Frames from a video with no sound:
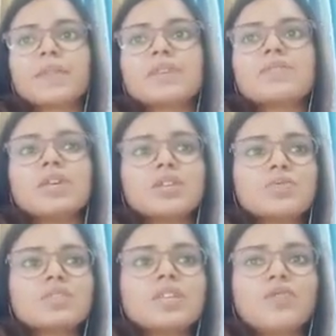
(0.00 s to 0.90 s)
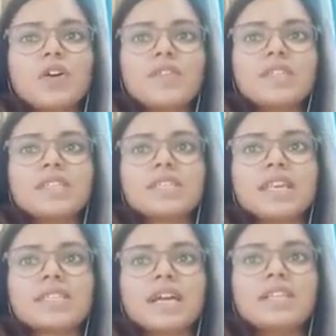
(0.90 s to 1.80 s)
So issues involved in this
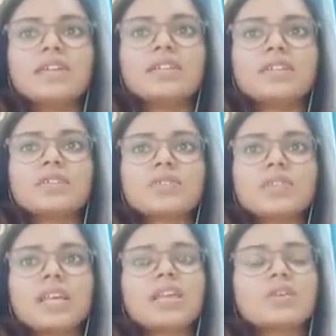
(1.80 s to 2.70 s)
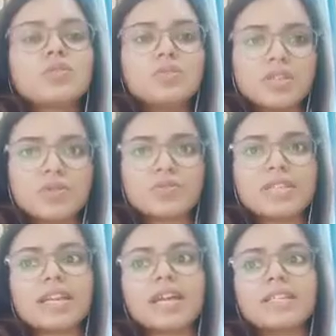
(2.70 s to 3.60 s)
case are, there are two issues
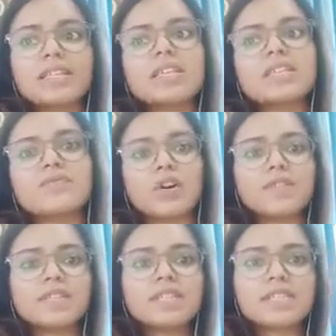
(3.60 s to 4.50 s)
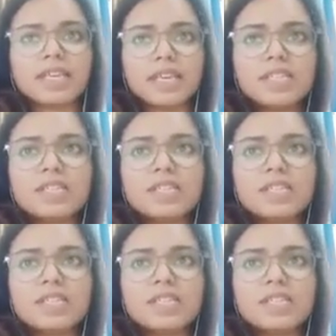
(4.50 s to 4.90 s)
that are involved in this case.